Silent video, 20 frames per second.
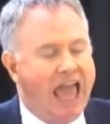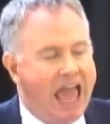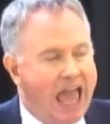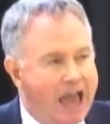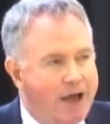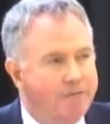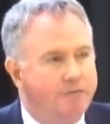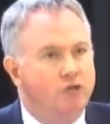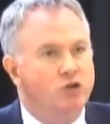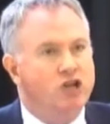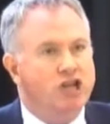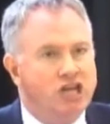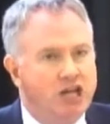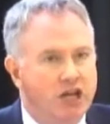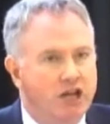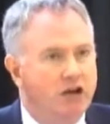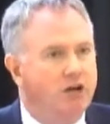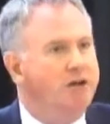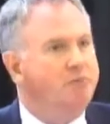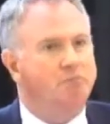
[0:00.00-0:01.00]
every
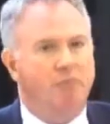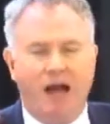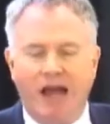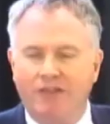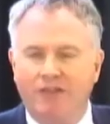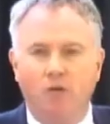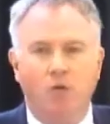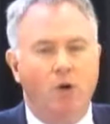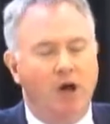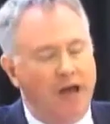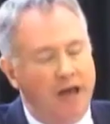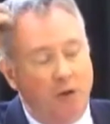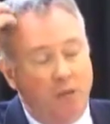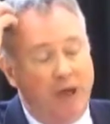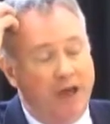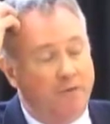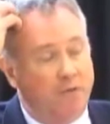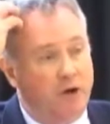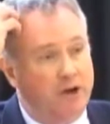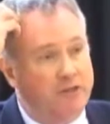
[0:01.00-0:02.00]
year. And by the way,
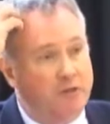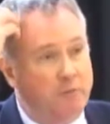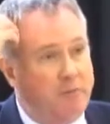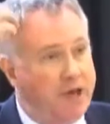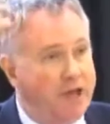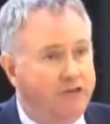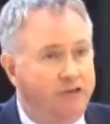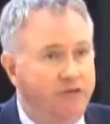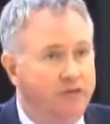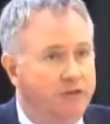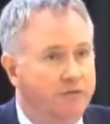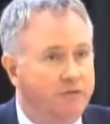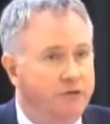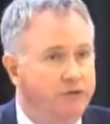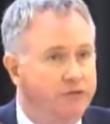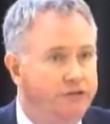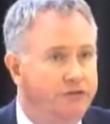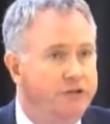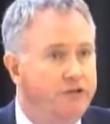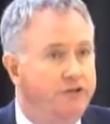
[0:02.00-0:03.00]
we have one of the best
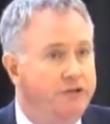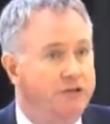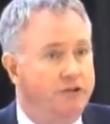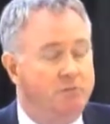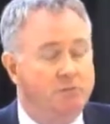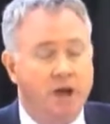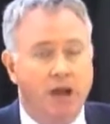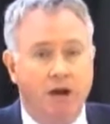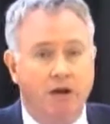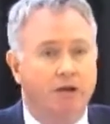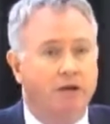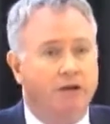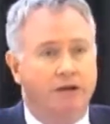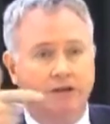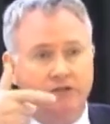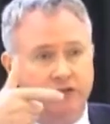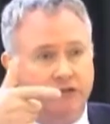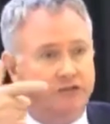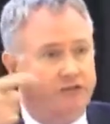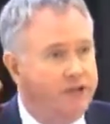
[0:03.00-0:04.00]
universities in
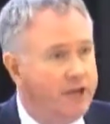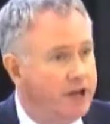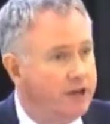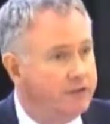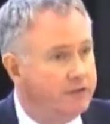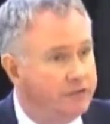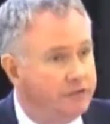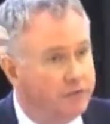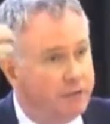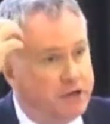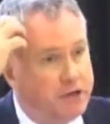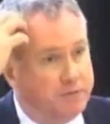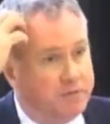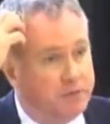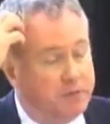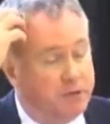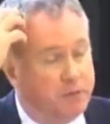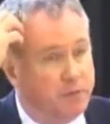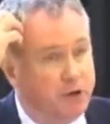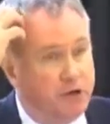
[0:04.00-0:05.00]
America just down the street
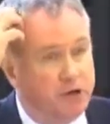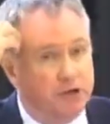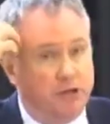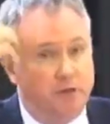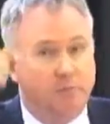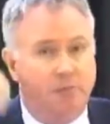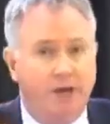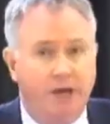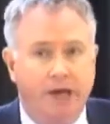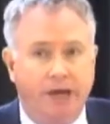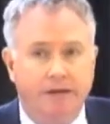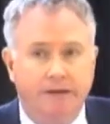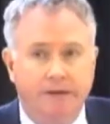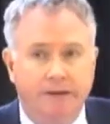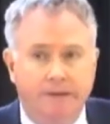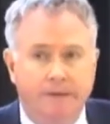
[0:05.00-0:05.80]
from the Berkeley pit.